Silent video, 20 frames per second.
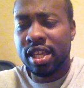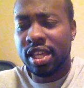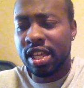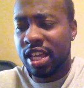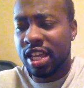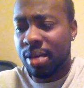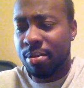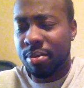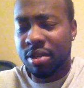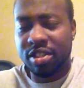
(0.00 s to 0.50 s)

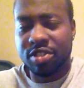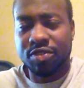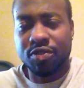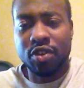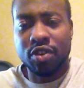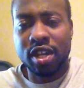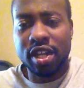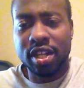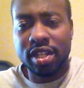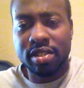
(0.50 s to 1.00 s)
Him and his
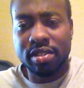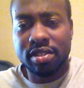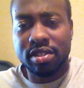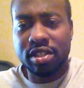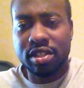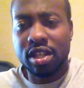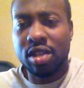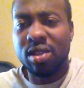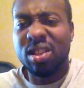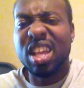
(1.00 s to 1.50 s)
friends,
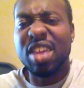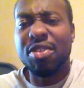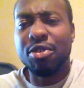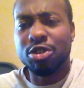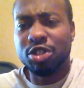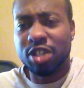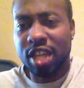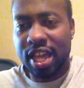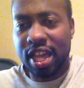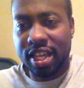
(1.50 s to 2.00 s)
leather
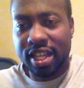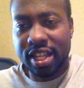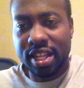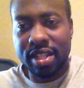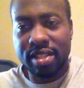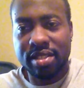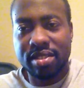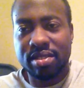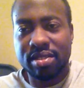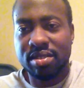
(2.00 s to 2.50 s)

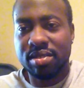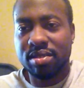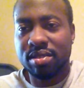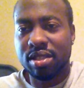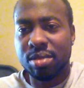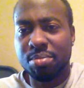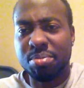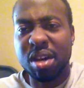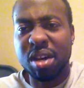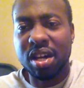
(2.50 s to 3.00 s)
jackets, the
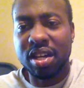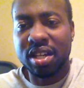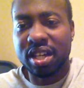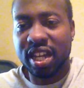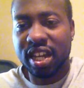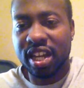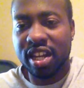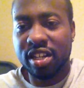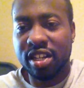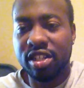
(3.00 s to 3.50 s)
punk
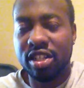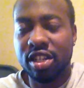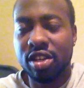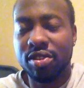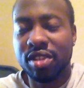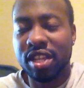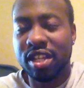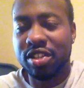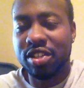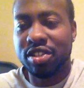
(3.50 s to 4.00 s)
hair,
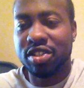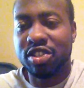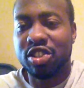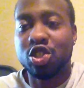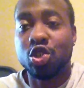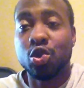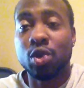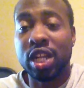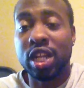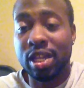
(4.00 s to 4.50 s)
they just
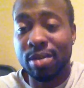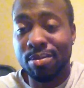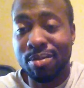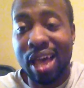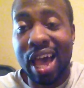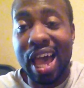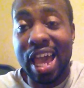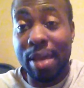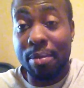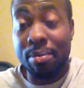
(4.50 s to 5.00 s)
scream,
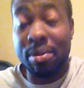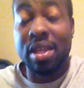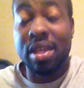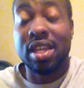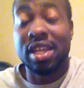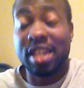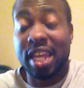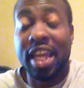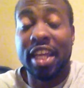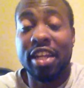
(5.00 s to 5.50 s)
I am
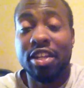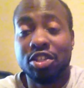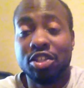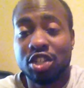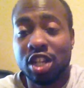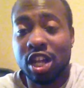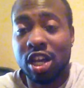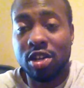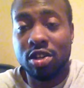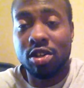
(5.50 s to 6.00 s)
an 80s
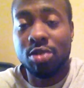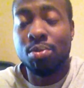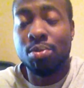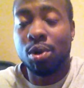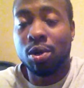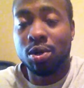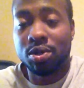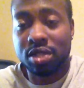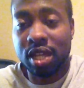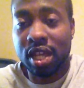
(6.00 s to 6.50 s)
child on
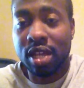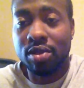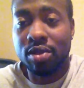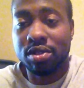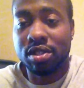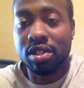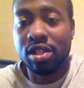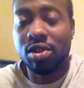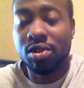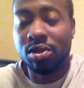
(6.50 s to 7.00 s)
motorcycles
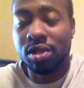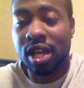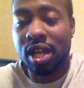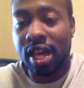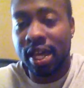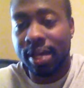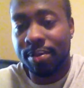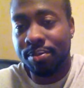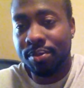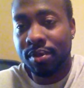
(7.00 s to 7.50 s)
and the whole
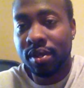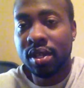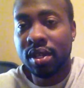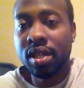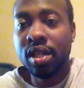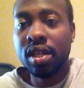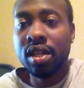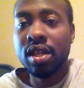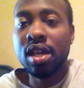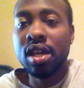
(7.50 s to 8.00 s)
nine.
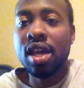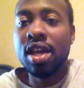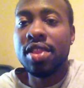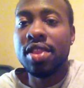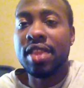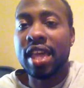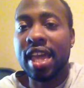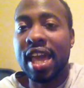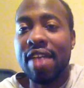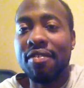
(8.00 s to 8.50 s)

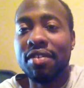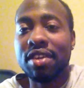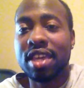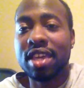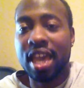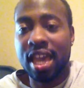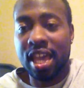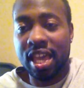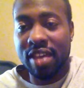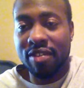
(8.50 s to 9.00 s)
They have a
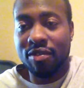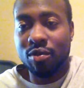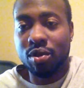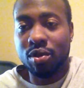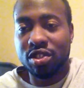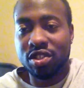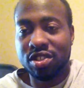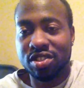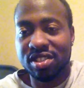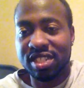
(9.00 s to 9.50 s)
cave
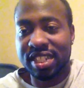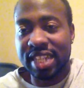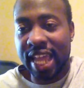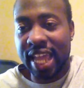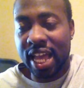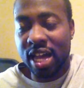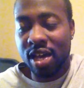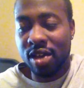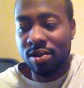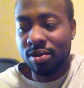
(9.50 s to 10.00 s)
which is
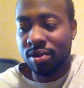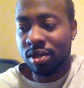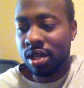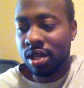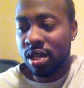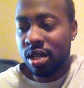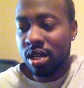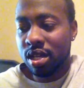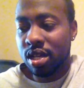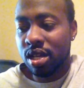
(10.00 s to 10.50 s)
down
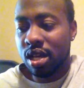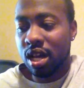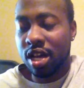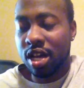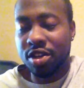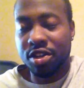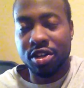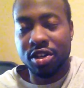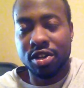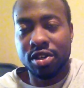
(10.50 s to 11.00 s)

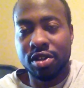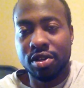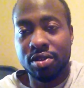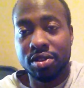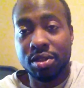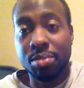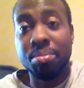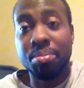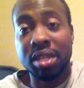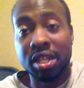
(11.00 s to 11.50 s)
under
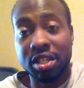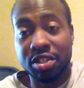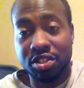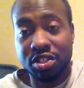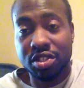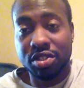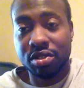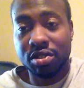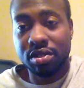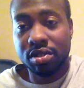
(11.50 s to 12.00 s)
the beach.